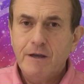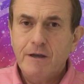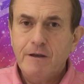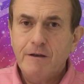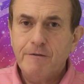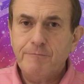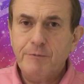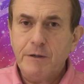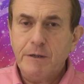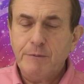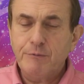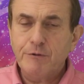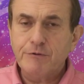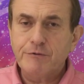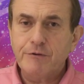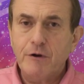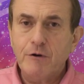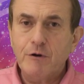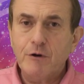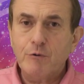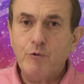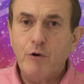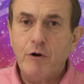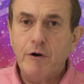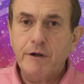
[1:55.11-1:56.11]
if people
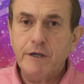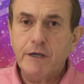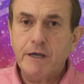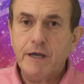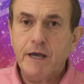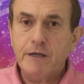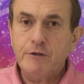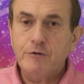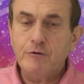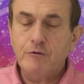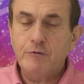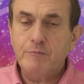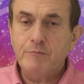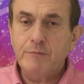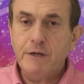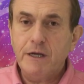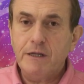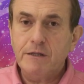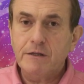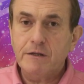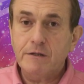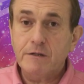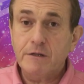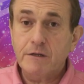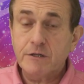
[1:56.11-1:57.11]
don't quite get your
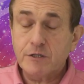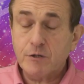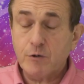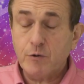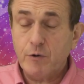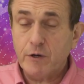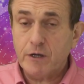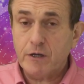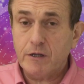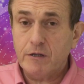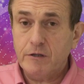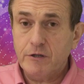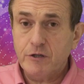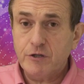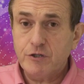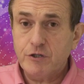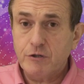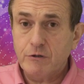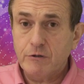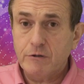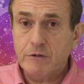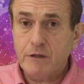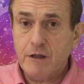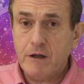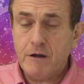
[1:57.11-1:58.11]
meaning as quickly as
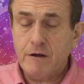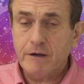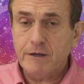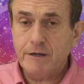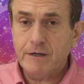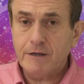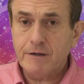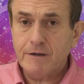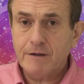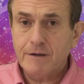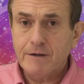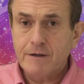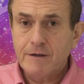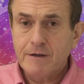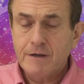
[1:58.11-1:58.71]
you'd like.